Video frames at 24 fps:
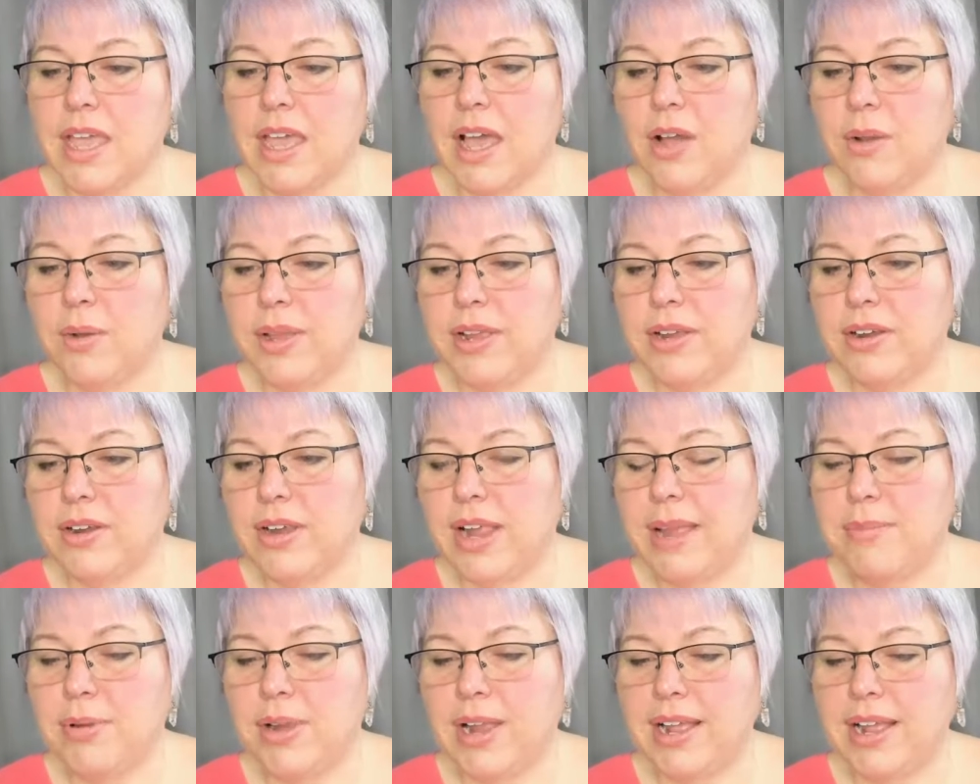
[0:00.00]
Oh, here,
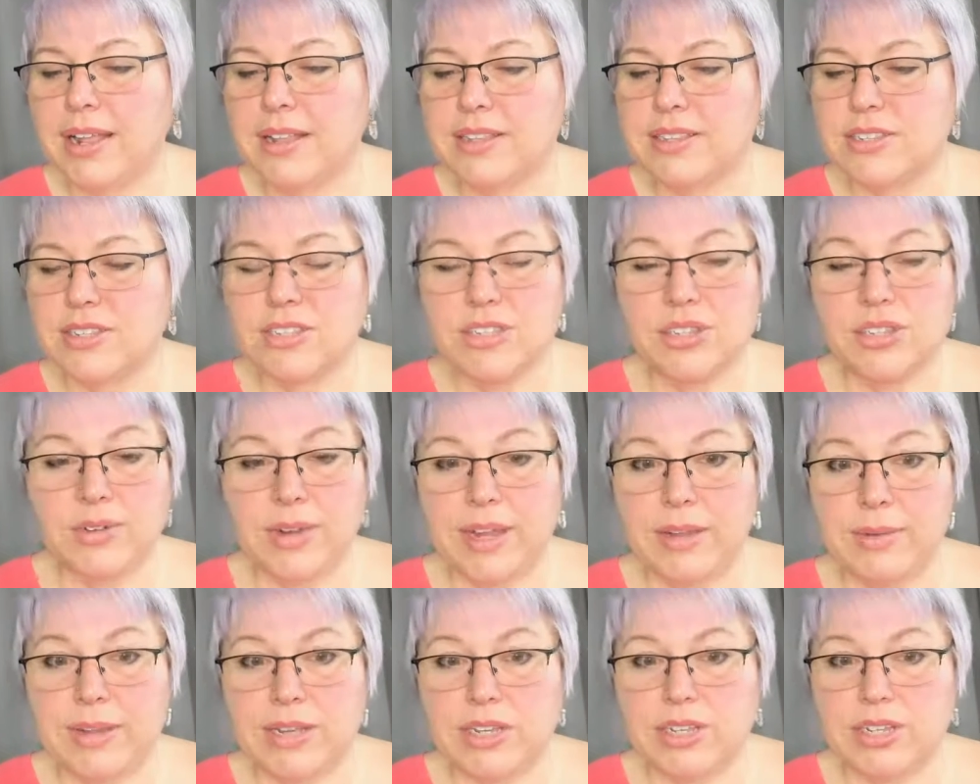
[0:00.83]
Amber Allen, this is a
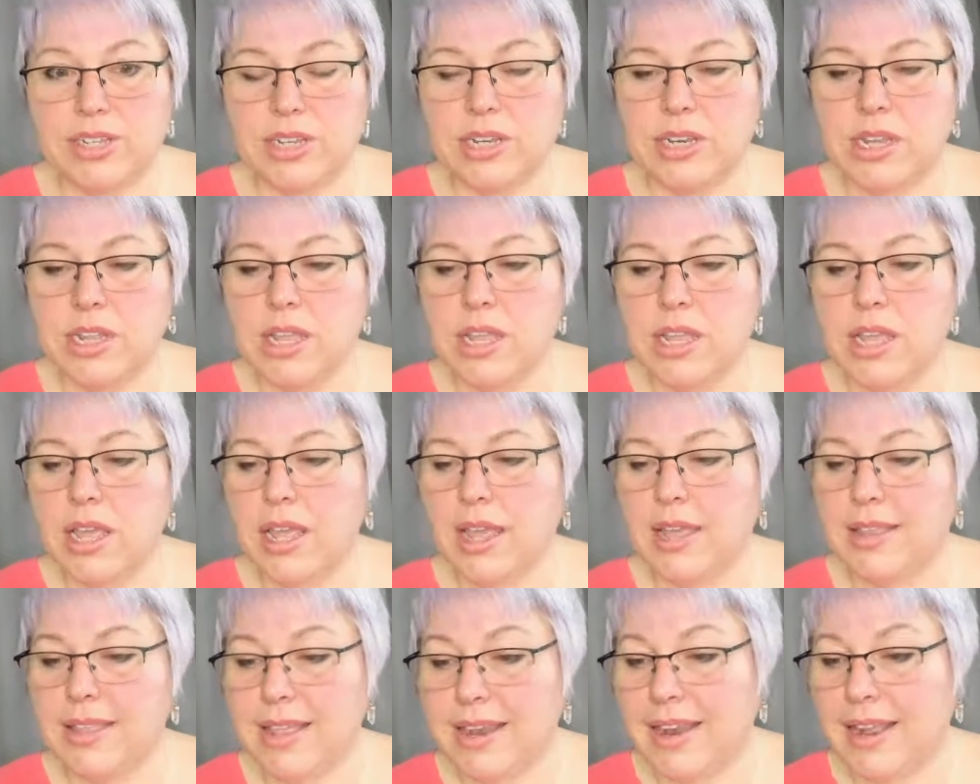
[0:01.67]
great question.
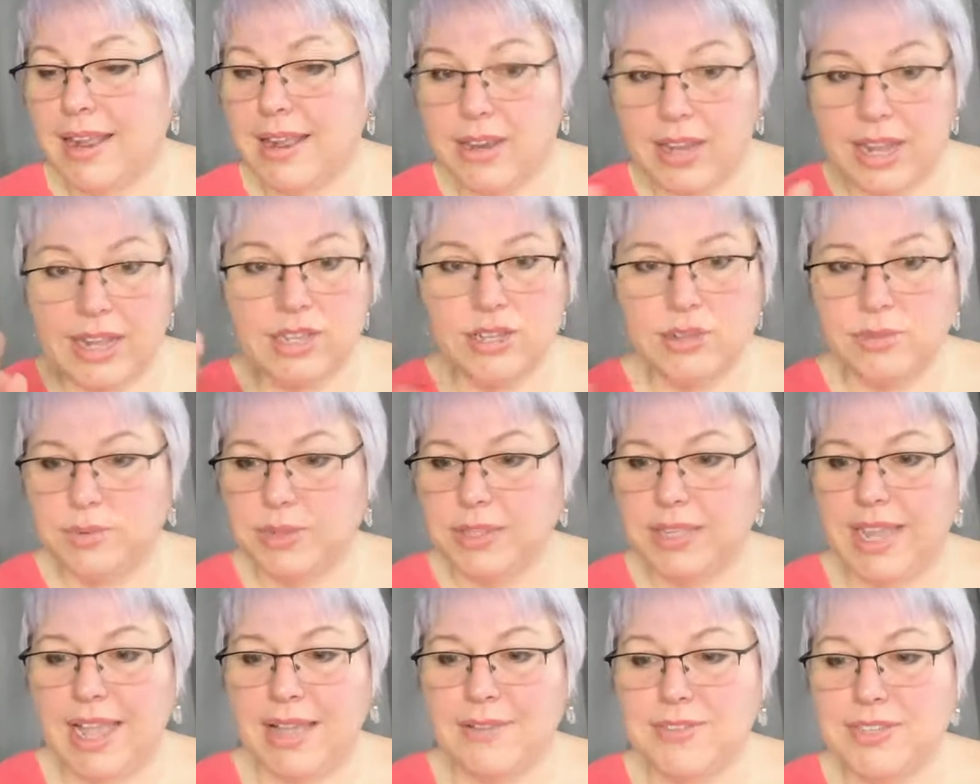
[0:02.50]
And then I do
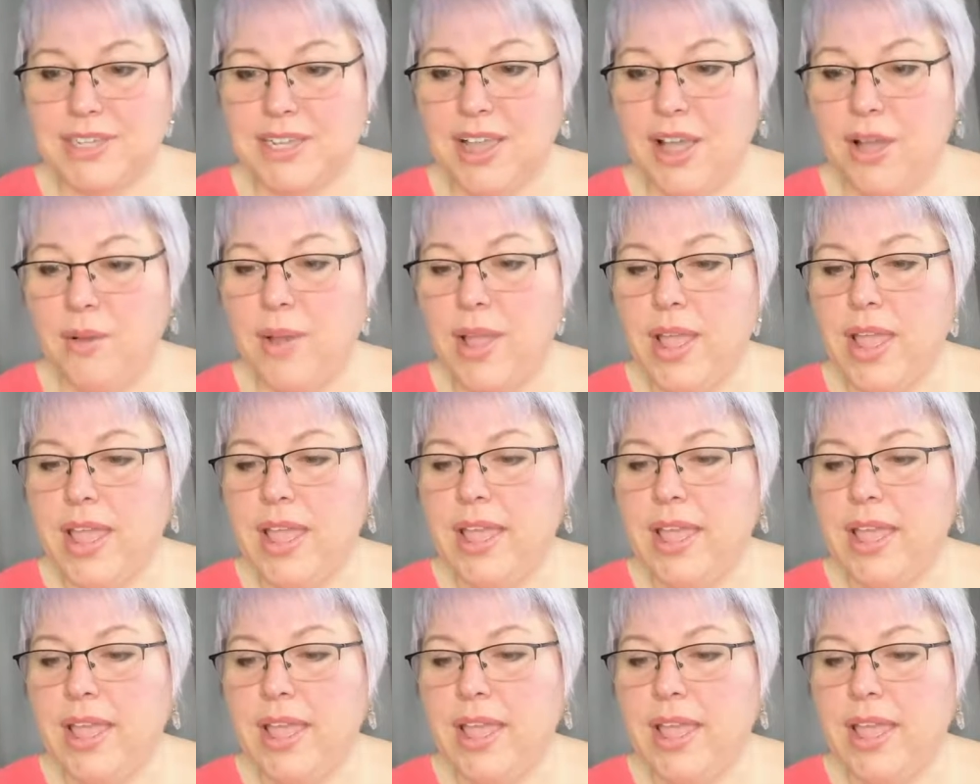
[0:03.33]
really have to go.